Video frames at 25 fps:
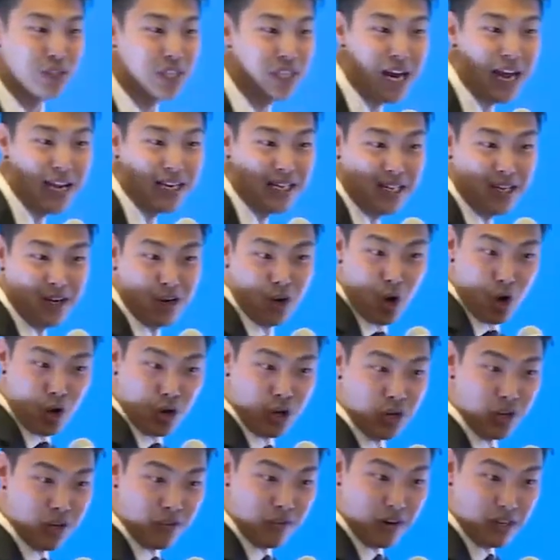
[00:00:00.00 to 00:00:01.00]
did I need to go to
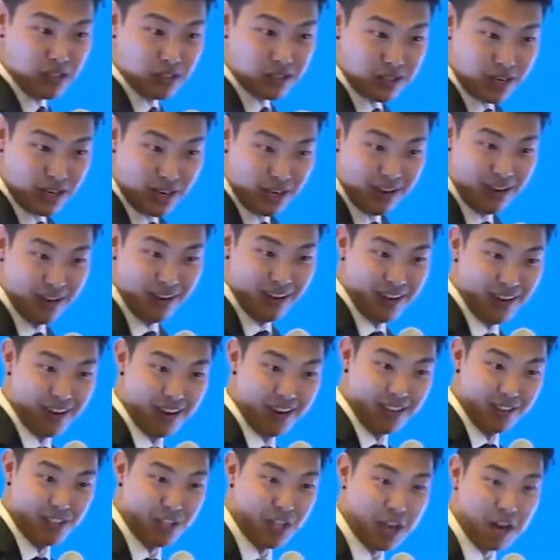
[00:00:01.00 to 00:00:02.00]
university
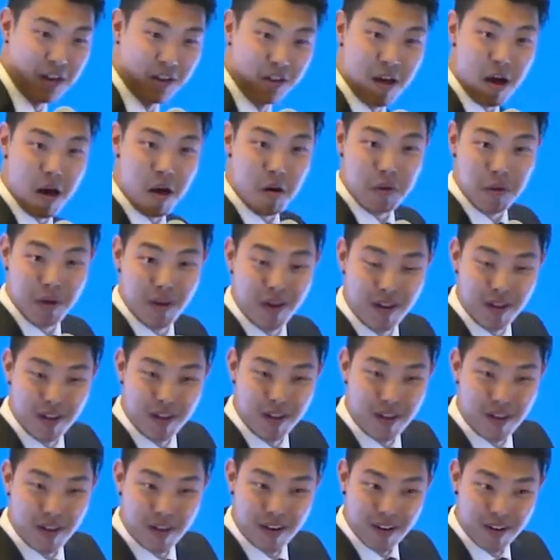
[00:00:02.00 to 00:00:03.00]
to get a loan?
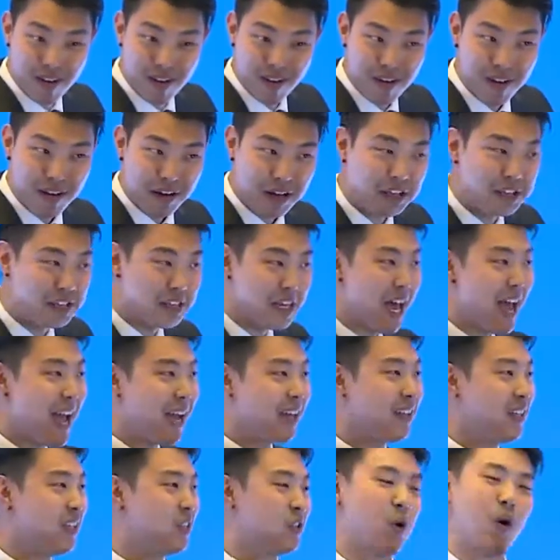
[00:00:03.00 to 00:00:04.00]

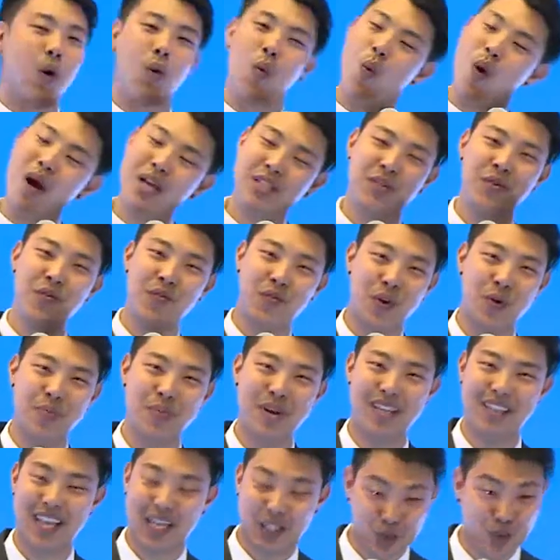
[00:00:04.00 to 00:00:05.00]
Exactly. So it wasn't for
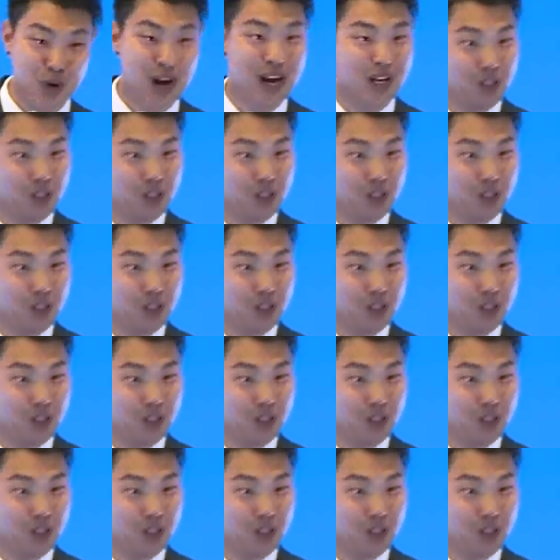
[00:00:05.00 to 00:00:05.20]
me. That's what